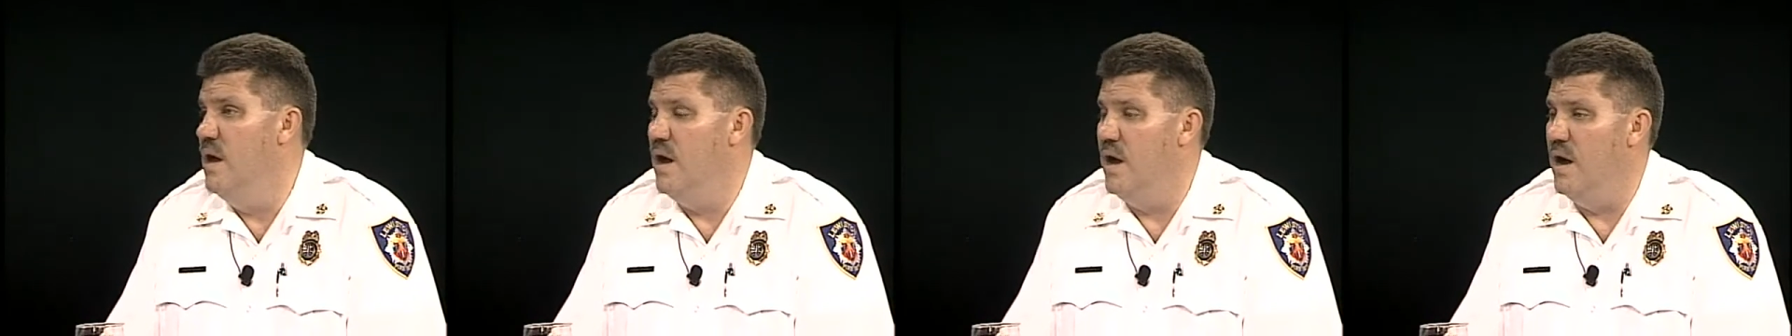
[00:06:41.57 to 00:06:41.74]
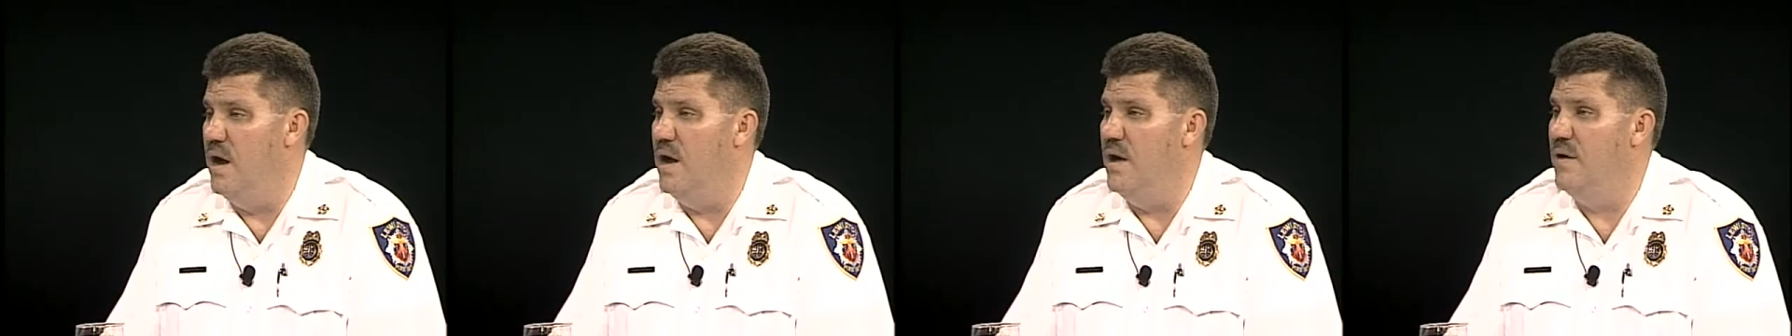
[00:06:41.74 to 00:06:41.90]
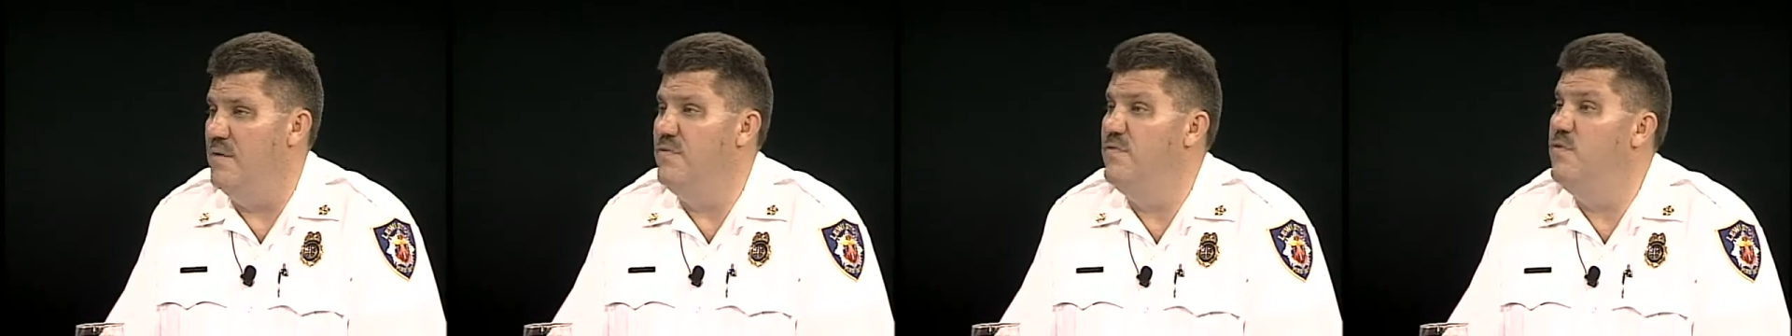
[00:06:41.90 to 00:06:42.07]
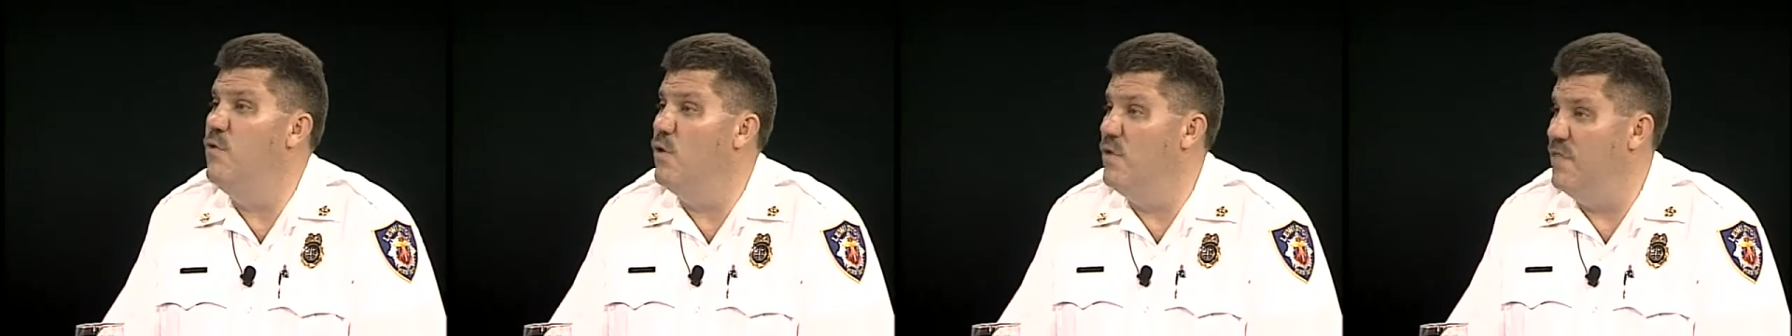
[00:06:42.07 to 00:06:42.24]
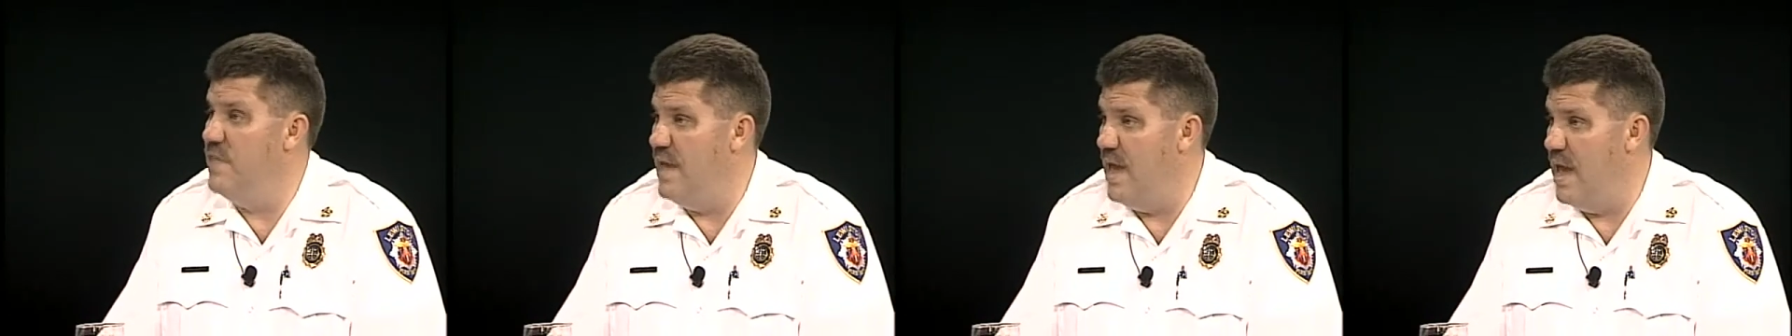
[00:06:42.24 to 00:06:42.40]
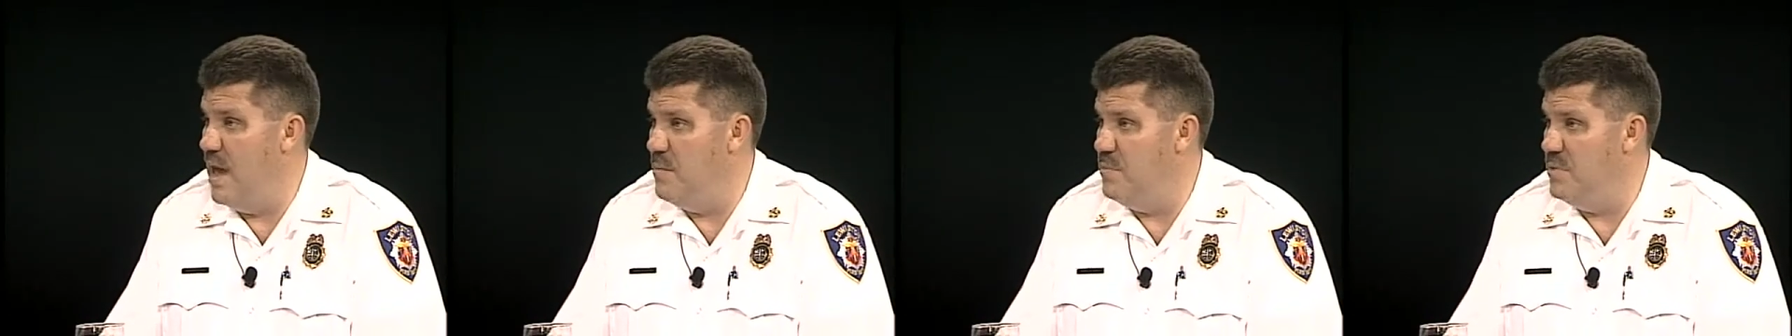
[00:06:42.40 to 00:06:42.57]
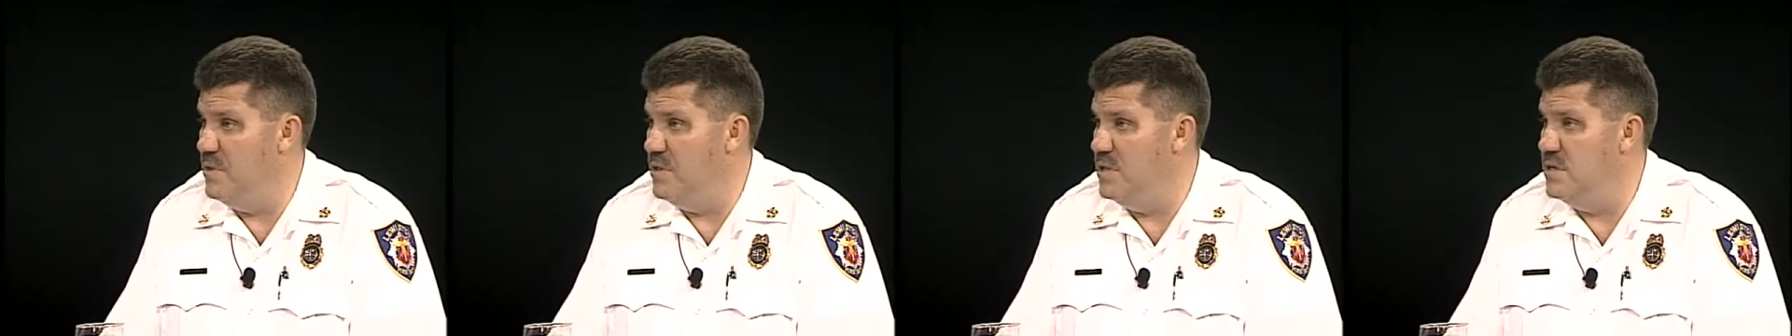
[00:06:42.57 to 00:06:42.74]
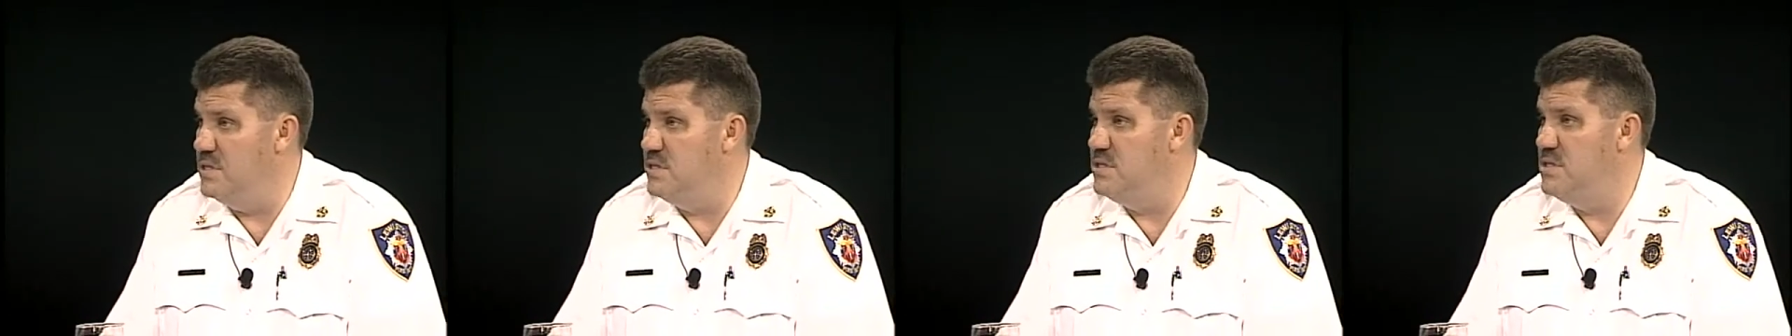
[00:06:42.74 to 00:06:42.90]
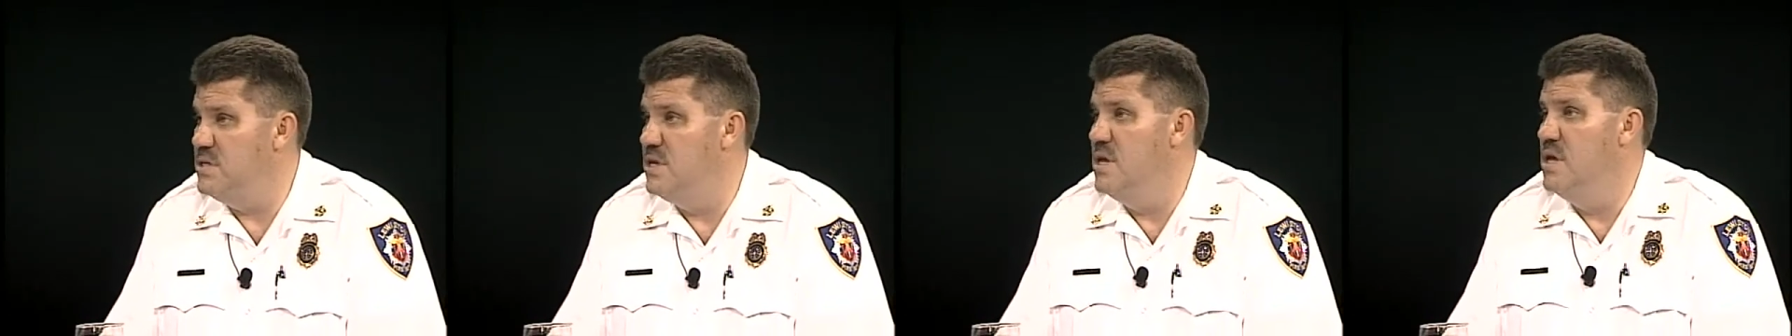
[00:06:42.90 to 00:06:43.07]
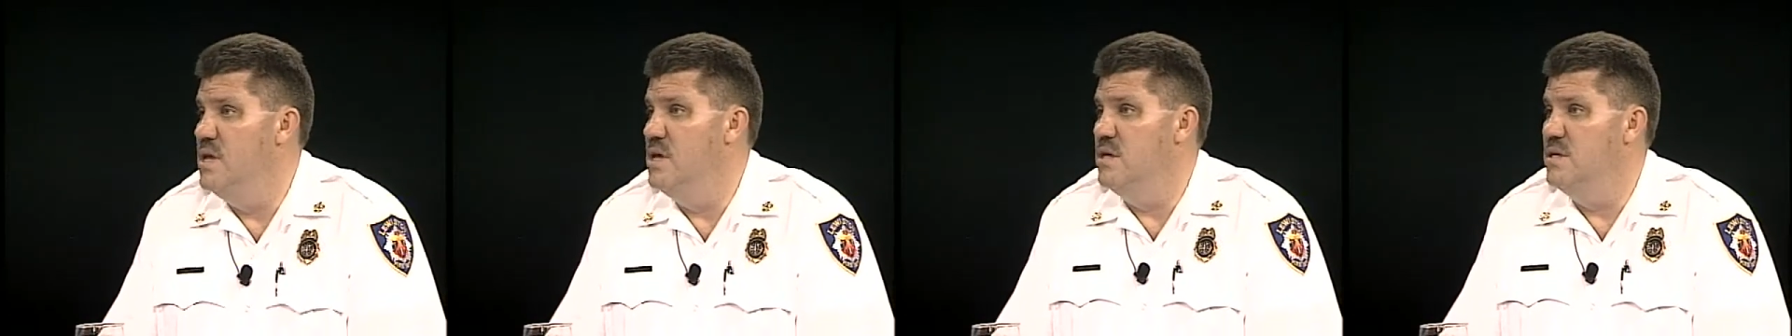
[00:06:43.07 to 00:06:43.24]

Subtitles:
for the ambulance.